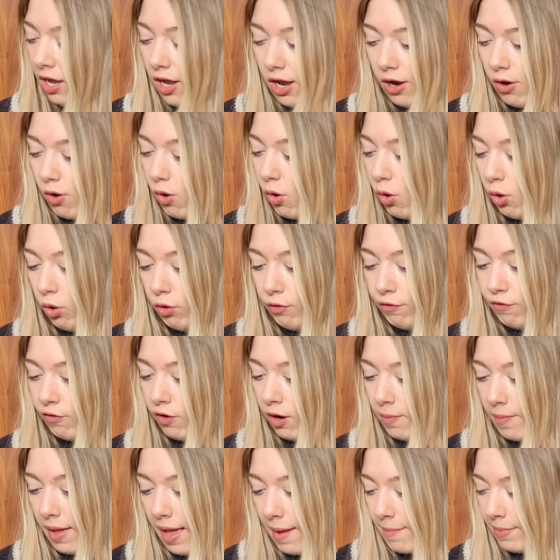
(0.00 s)
are all
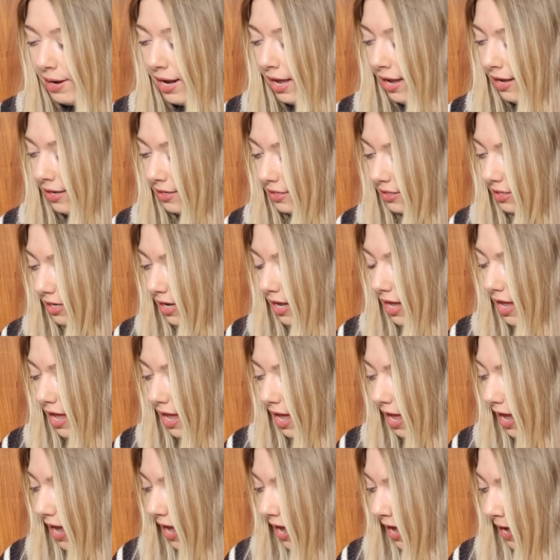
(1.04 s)
from M&S.
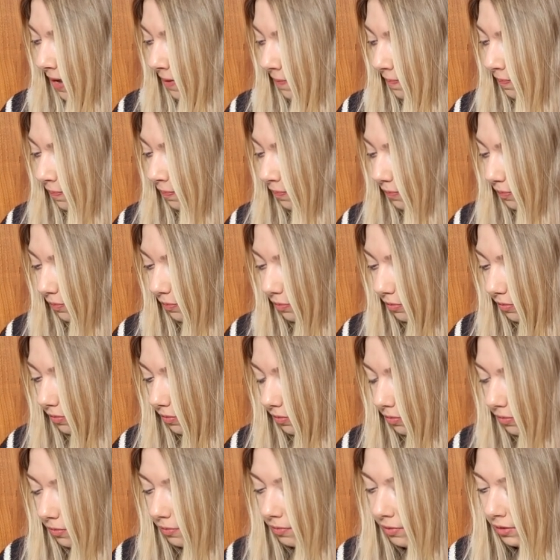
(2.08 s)

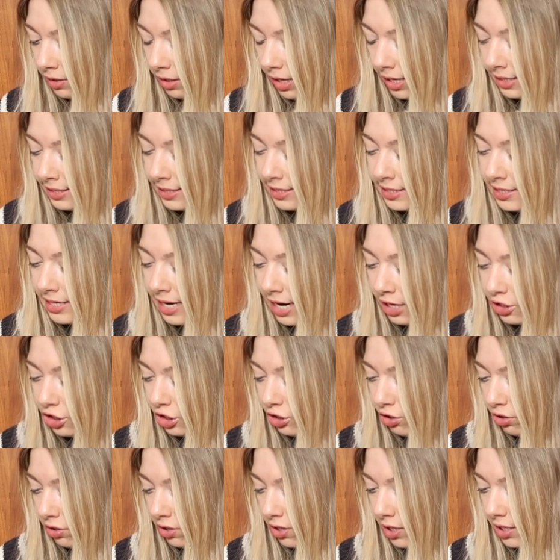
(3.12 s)
I didn't actually
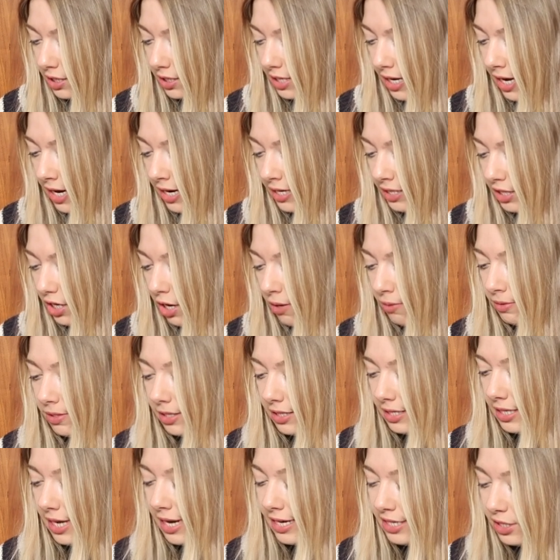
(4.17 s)
look at the size. Oh, it's a
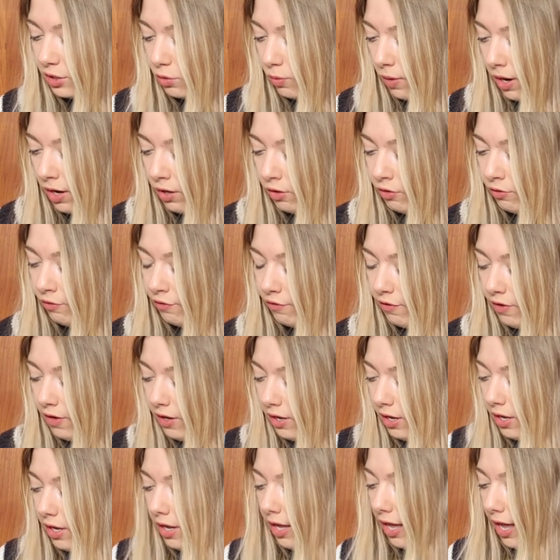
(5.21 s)
size 12.
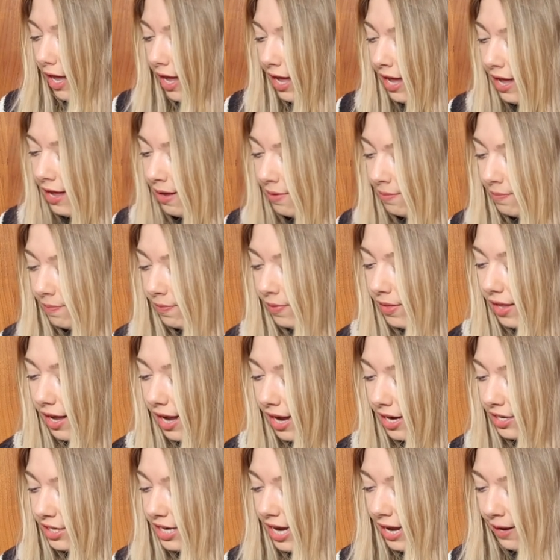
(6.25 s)
And
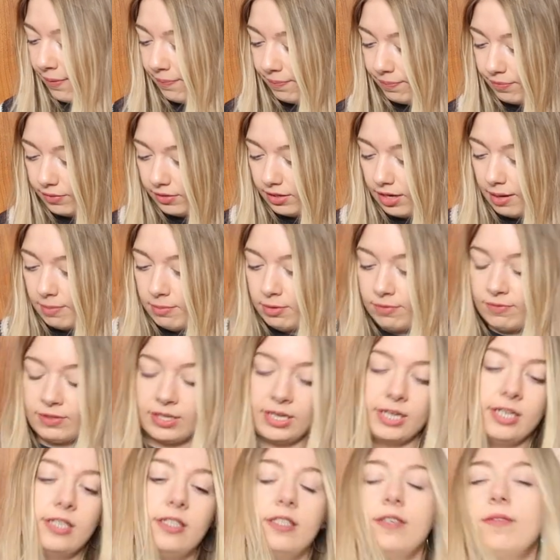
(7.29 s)
yeah, I'm loving
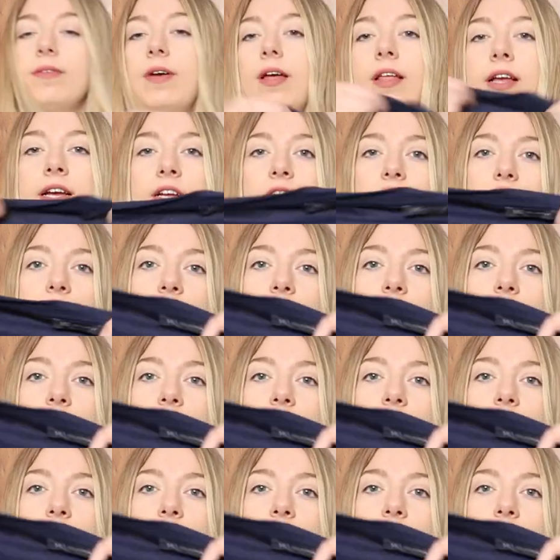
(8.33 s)
it. I think it's